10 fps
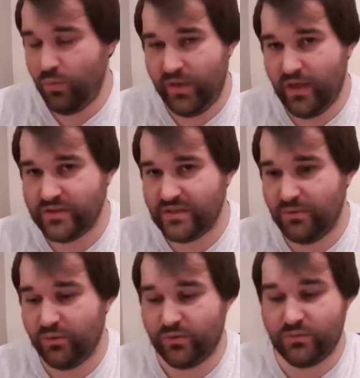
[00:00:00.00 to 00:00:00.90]
we get onto the
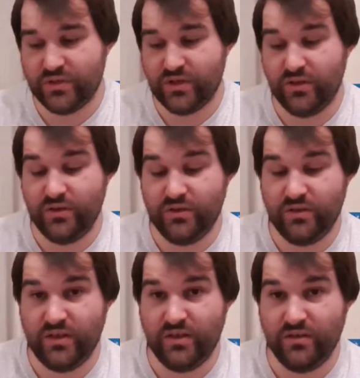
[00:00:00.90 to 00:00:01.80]
build, I want to show you
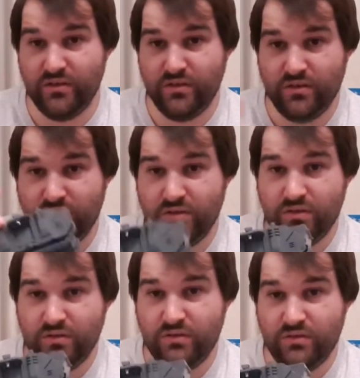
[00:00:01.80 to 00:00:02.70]
the
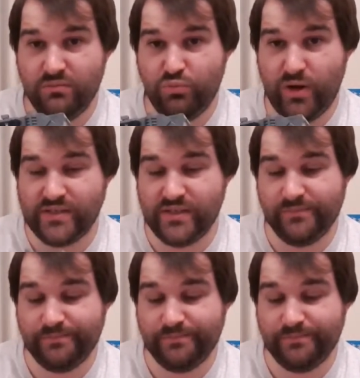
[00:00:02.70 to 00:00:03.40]
Predator.